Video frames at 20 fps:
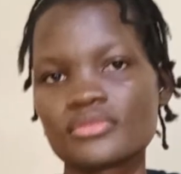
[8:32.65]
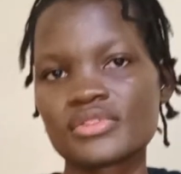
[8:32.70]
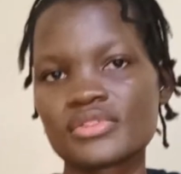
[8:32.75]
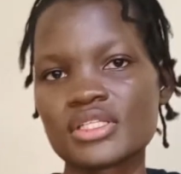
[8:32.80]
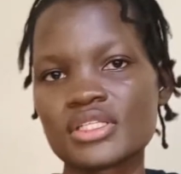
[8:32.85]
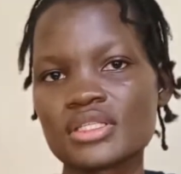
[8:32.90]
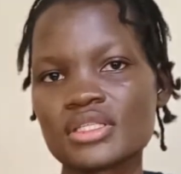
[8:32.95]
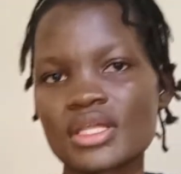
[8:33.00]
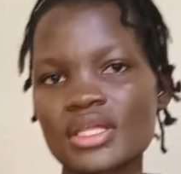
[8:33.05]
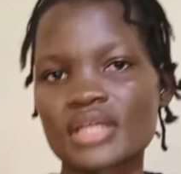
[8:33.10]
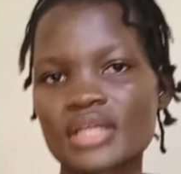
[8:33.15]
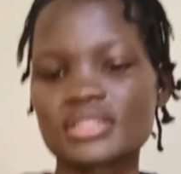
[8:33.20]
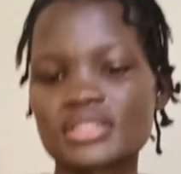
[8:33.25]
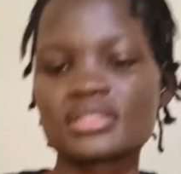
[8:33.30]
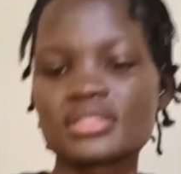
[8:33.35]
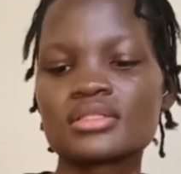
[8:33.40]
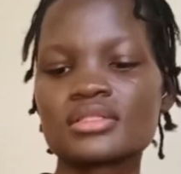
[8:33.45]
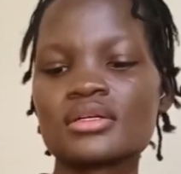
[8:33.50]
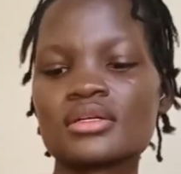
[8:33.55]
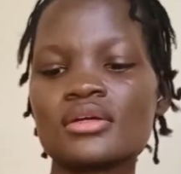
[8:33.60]
you've seen
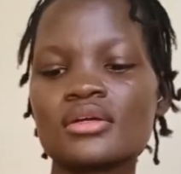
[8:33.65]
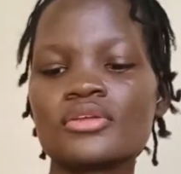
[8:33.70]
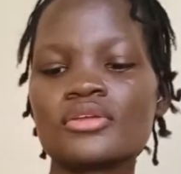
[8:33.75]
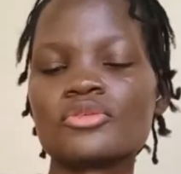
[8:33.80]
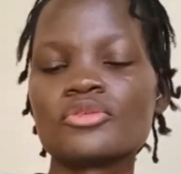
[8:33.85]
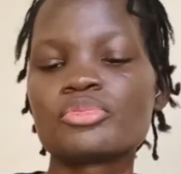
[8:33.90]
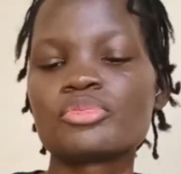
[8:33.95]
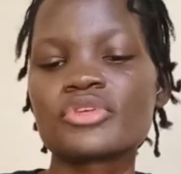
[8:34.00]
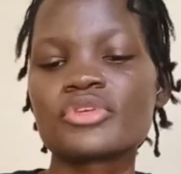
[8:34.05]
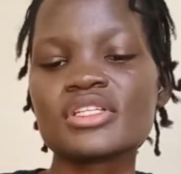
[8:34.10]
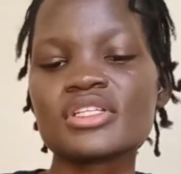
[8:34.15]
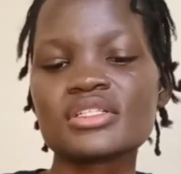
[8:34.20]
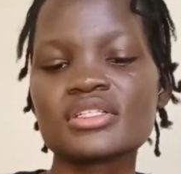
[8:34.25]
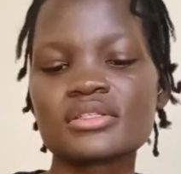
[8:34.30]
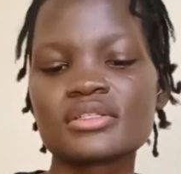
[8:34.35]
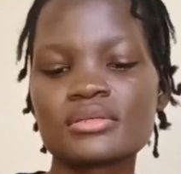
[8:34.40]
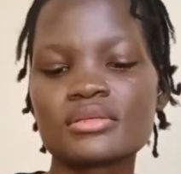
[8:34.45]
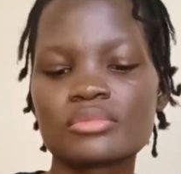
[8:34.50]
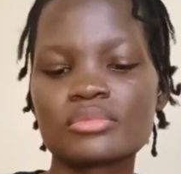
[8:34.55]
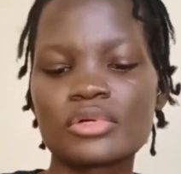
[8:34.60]
that. You
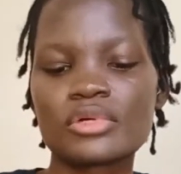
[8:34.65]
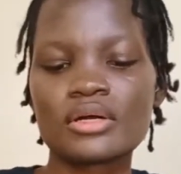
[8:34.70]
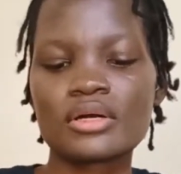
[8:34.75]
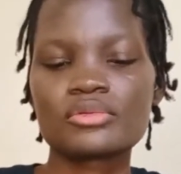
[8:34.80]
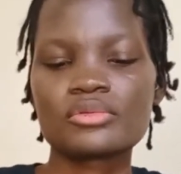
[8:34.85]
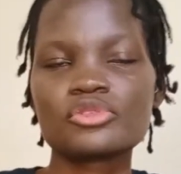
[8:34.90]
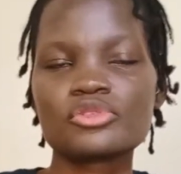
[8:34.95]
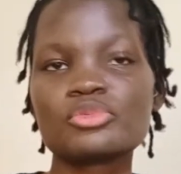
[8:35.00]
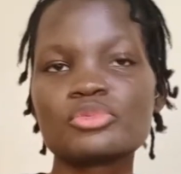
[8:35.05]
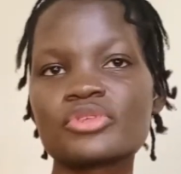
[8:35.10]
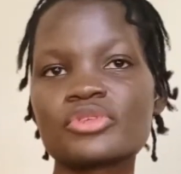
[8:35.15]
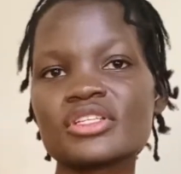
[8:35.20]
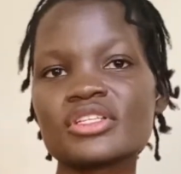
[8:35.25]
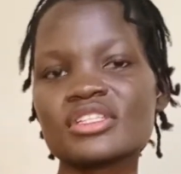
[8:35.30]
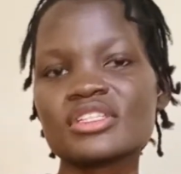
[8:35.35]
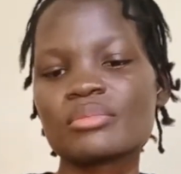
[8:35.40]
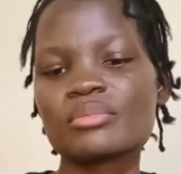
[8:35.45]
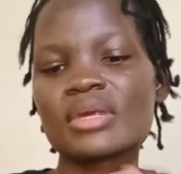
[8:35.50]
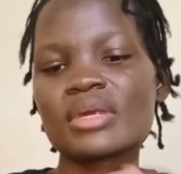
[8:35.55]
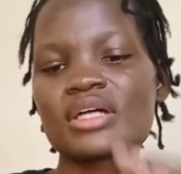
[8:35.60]
press
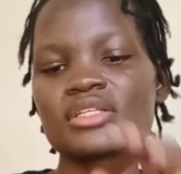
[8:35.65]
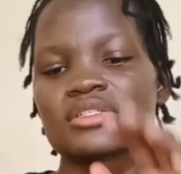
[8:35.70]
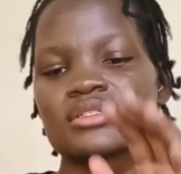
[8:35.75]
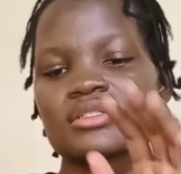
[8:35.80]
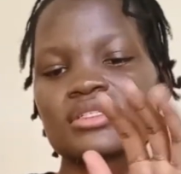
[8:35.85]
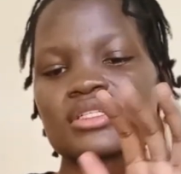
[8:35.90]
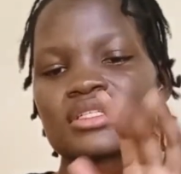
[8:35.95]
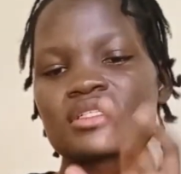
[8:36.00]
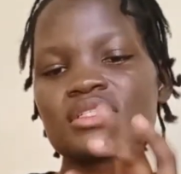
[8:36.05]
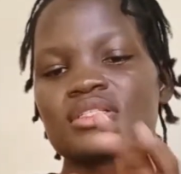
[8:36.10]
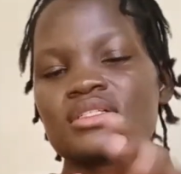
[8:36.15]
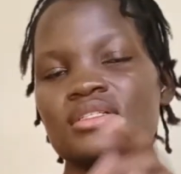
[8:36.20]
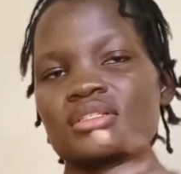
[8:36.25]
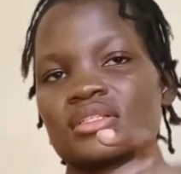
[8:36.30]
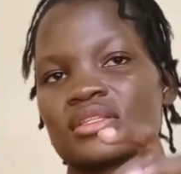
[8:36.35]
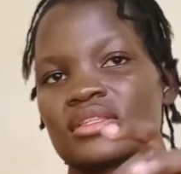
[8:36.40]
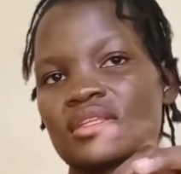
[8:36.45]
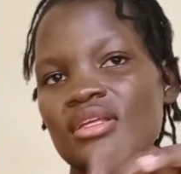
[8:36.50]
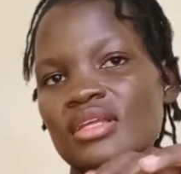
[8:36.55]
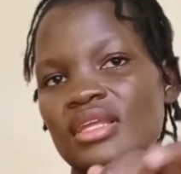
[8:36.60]
the button, and
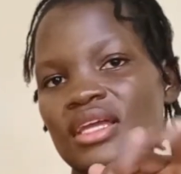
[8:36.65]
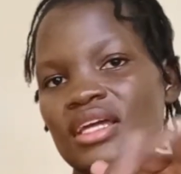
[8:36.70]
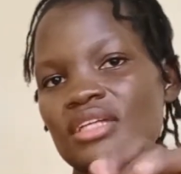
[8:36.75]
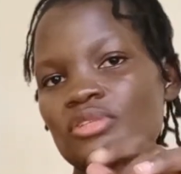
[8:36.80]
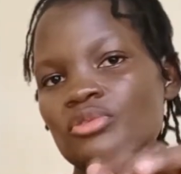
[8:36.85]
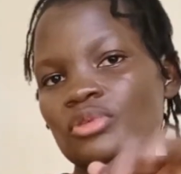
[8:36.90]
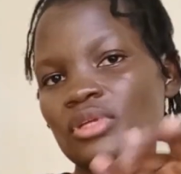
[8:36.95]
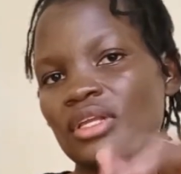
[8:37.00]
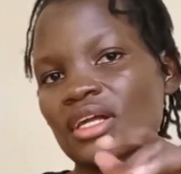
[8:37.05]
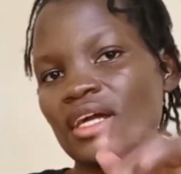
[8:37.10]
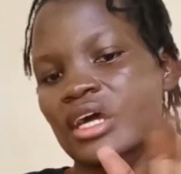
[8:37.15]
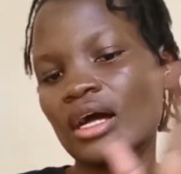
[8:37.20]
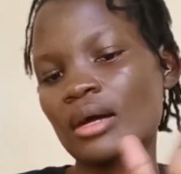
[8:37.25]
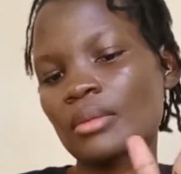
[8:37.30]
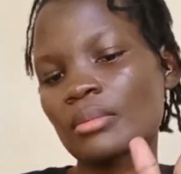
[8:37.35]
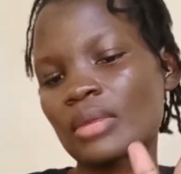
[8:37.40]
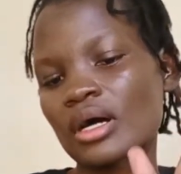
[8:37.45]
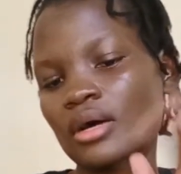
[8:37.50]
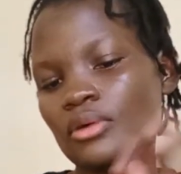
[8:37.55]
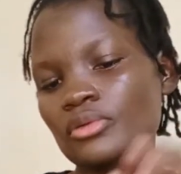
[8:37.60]
the light will
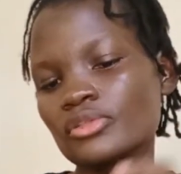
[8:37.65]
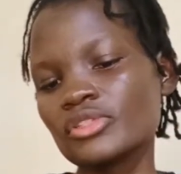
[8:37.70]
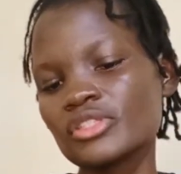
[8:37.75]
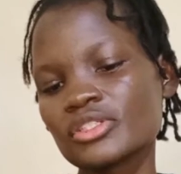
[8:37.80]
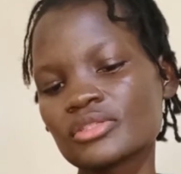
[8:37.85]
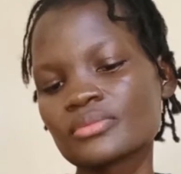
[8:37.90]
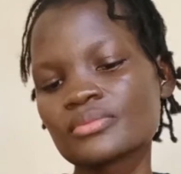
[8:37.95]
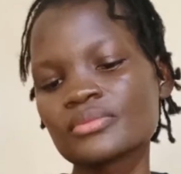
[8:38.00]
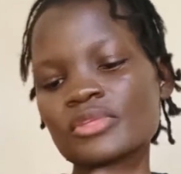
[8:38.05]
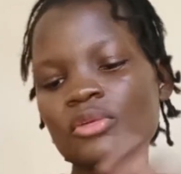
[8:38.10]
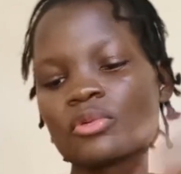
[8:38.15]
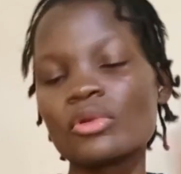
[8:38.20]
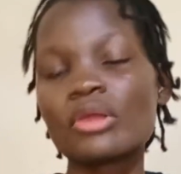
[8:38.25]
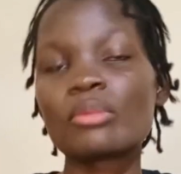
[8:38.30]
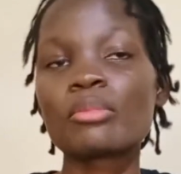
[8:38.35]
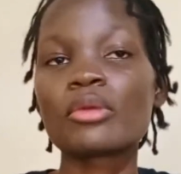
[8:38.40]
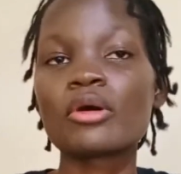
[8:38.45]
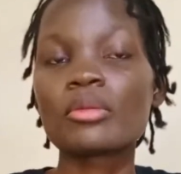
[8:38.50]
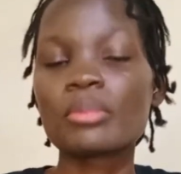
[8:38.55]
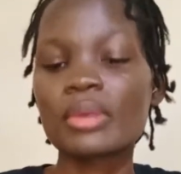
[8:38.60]

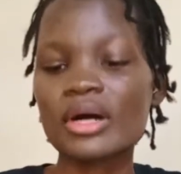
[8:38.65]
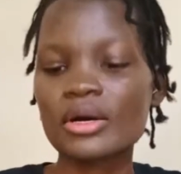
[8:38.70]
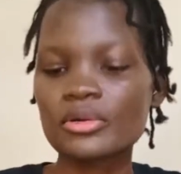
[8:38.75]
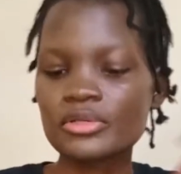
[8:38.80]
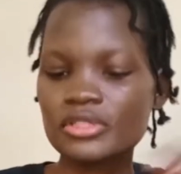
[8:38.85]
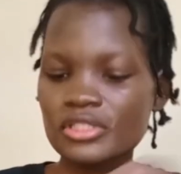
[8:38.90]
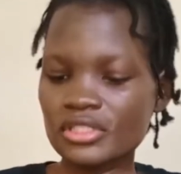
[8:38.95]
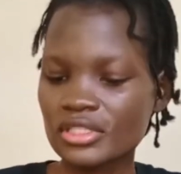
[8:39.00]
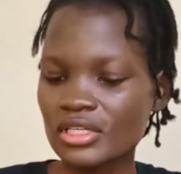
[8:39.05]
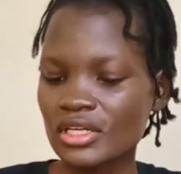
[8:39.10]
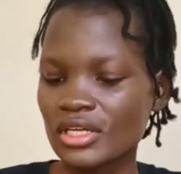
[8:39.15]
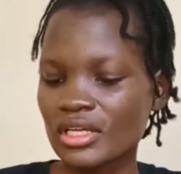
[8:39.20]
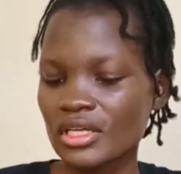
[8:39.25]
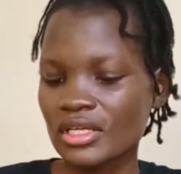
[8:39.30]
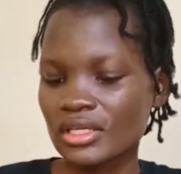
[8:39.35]
pop out.